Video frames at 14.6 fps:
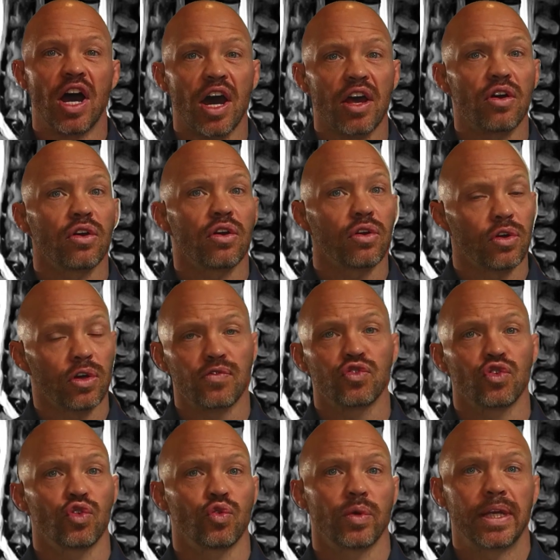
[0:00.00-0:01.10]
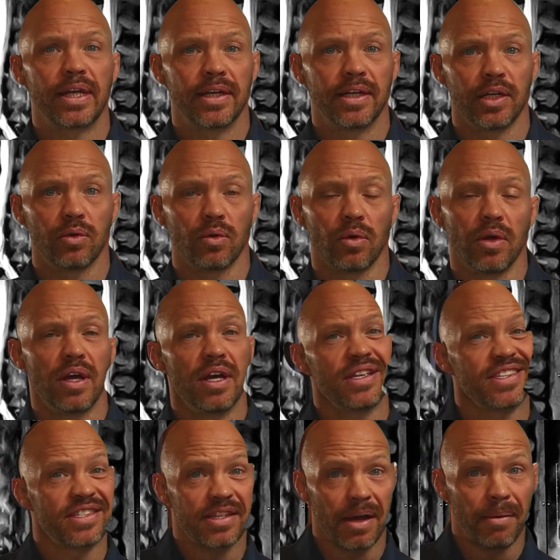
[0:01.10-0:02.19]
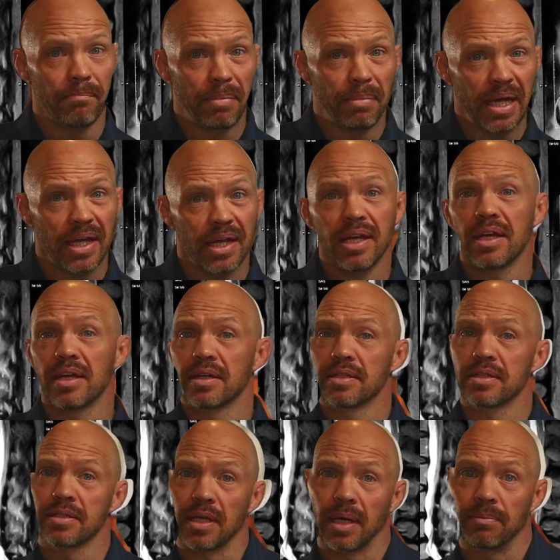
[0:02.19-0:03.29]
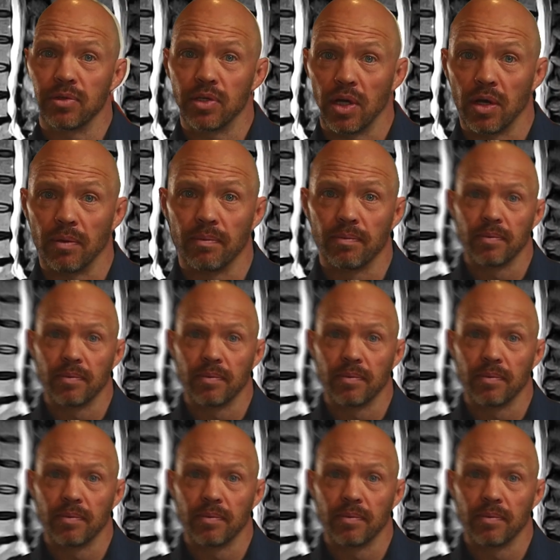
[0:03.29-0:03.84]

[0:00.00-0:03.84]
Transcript: not all curves are created equal. Some bend, some don't.